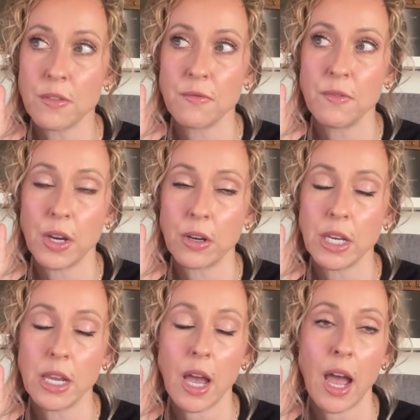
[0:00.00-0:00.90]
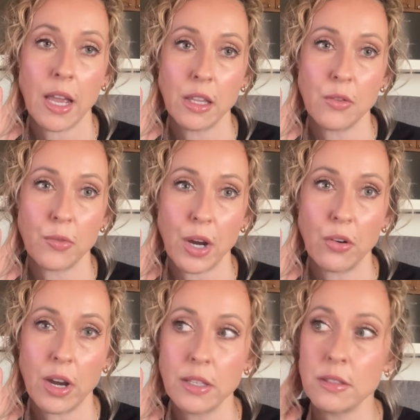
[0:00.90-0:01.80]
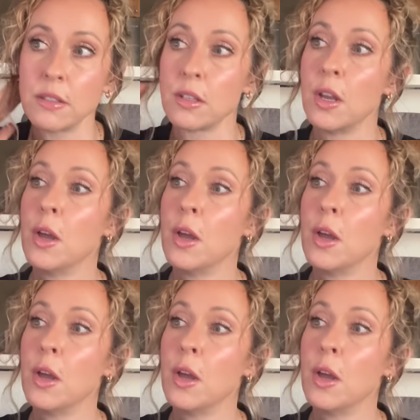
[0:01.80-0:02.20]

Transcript: and very highly fragranced.